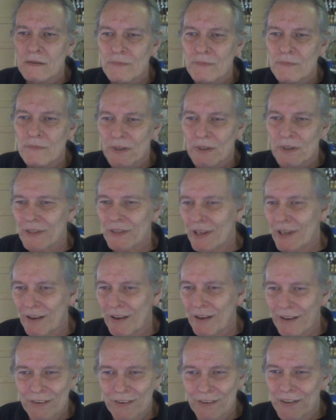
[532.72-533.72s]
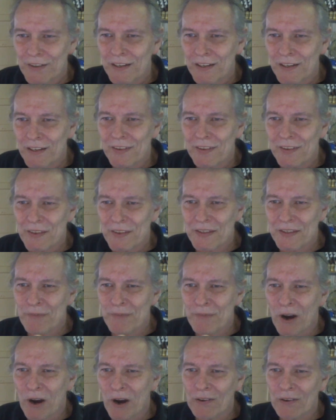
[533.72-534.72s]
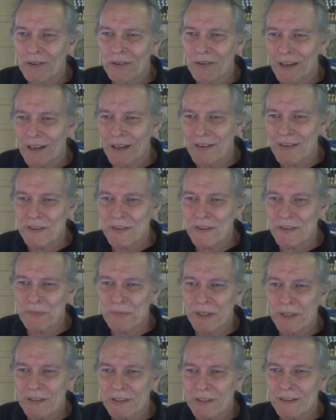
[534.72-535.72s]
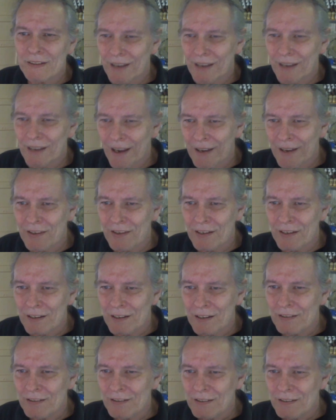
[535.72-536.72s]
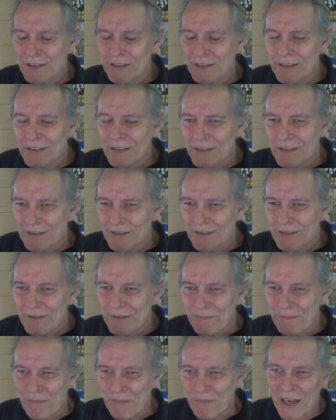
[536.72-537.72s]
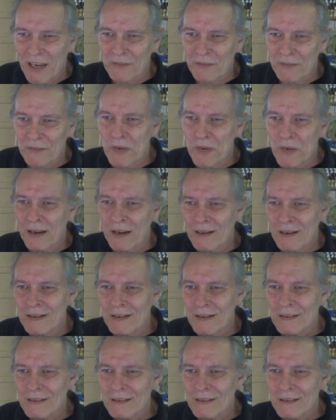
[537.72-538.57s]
because you can get the small license plate at the main bank.